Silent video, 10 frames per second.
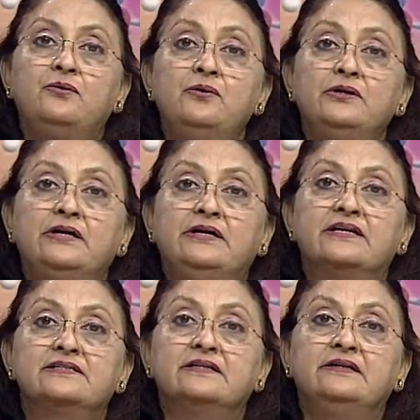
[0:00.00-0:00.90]
root
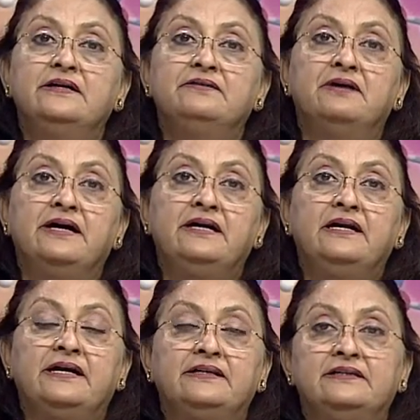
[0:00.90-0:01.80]
doesn't divide
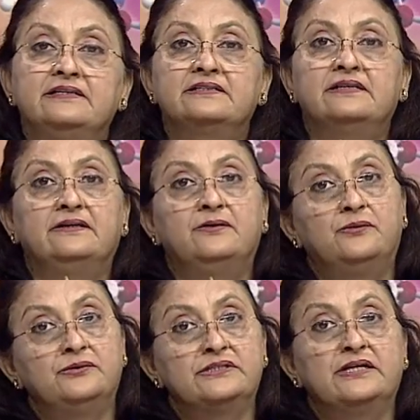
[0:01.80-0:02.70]
like this in
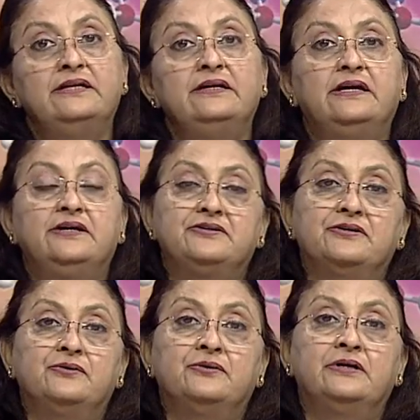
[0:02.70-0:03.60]
nodes and
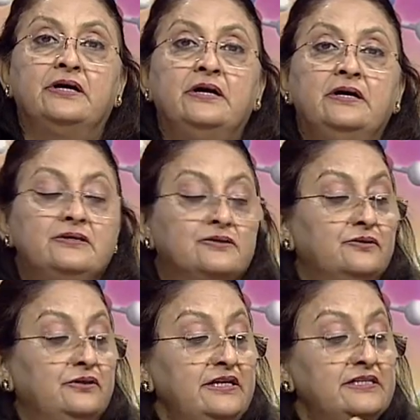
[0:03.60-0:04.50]
internode
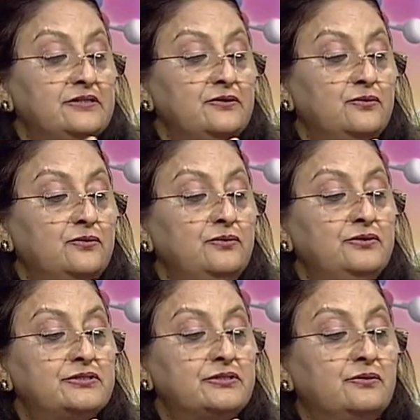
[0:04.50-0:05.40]
so these nodes